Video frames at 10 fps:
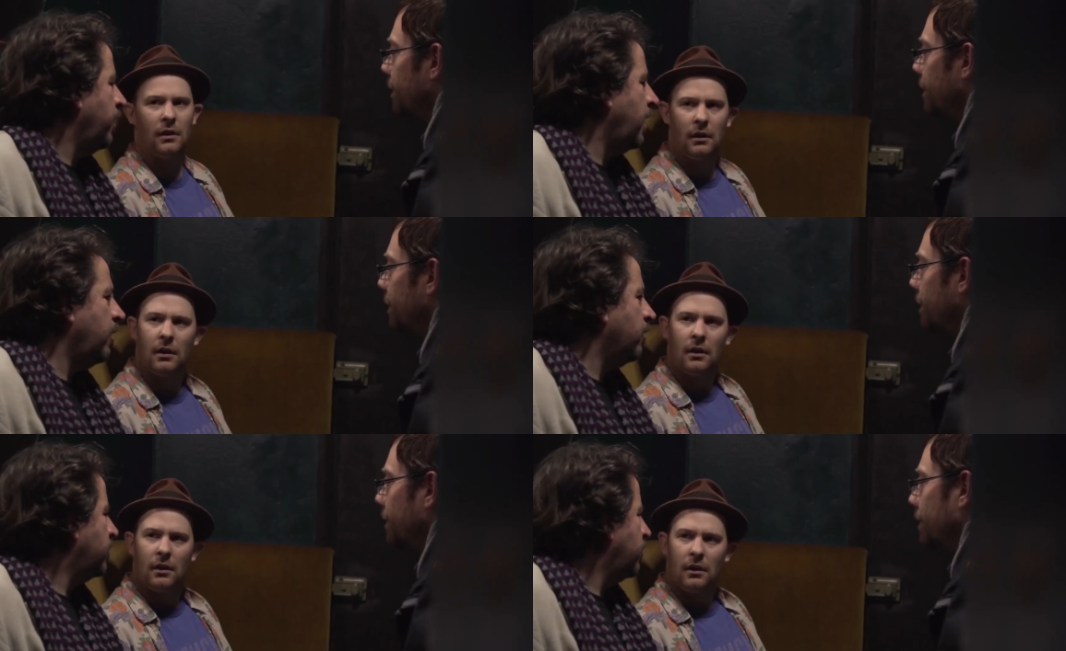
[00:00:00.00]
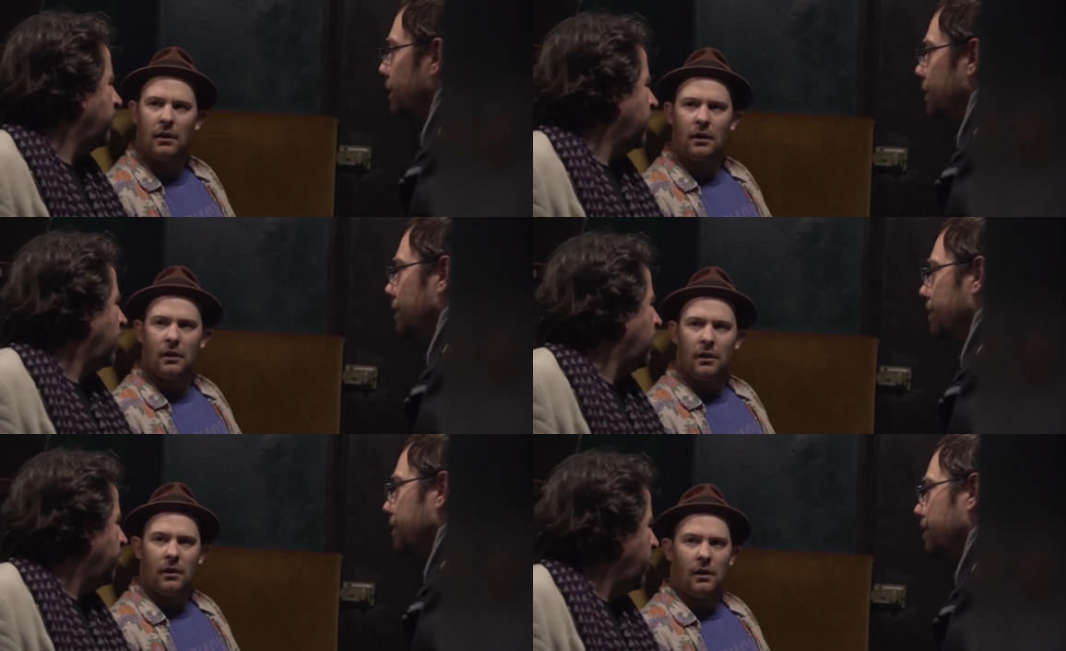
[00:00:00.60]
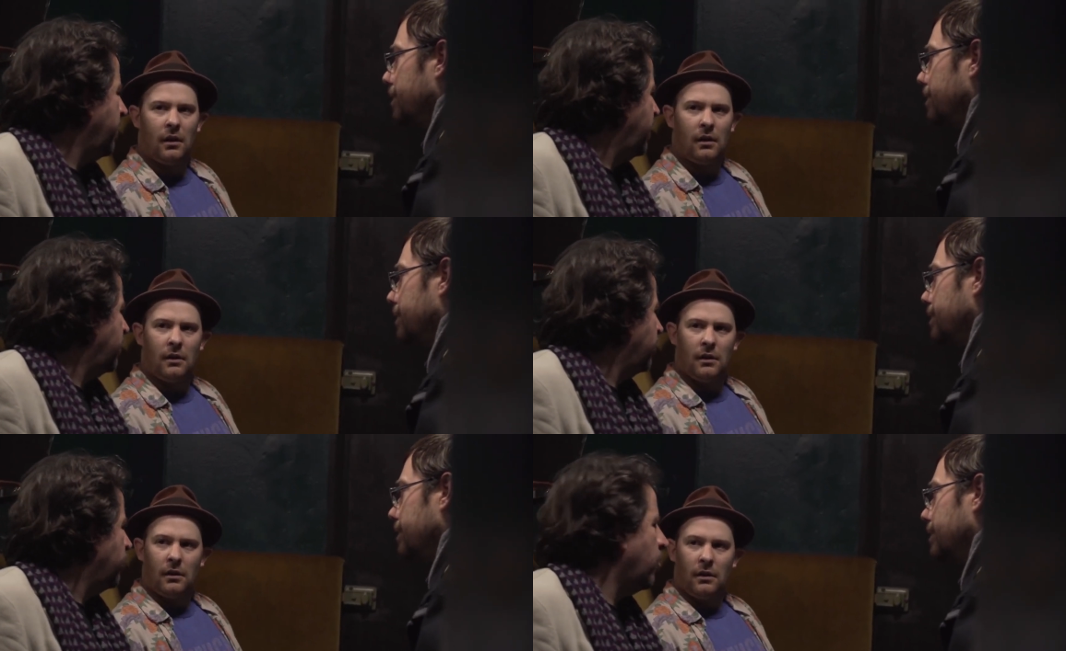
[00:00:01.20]
Speaker 1: I mean, how long has this been going on? Maybe
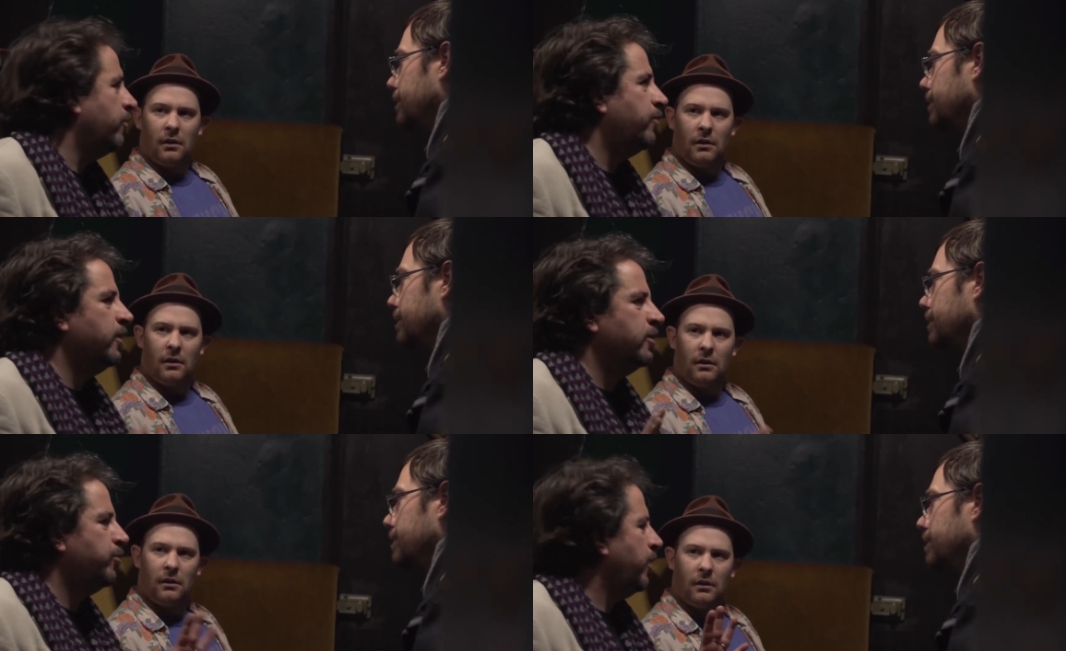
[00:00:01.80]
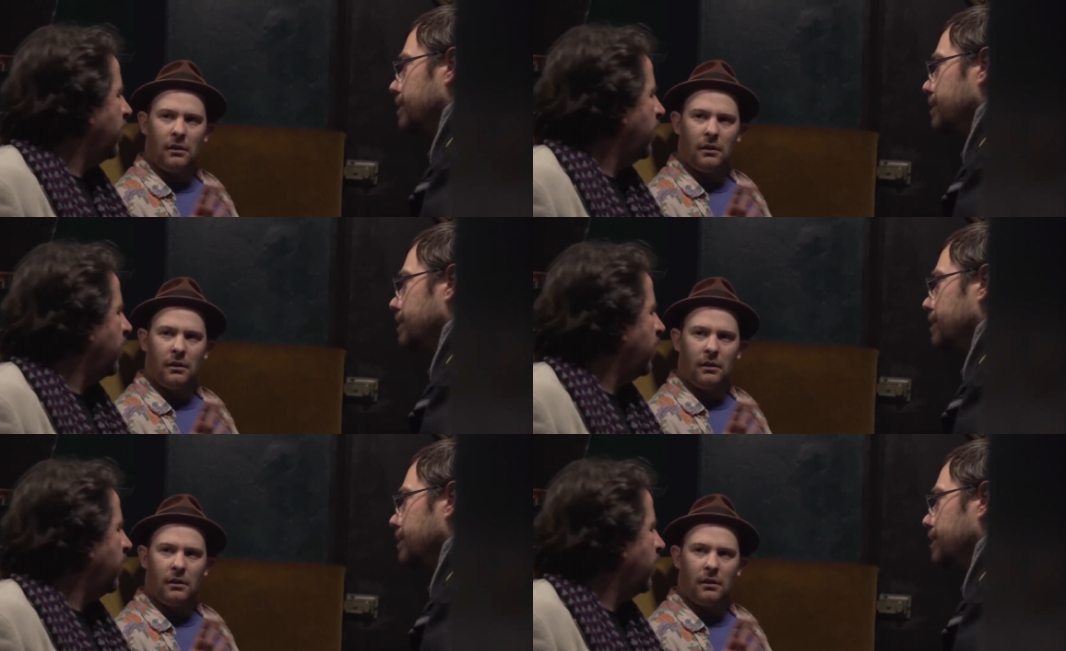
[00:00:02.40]
this is why things have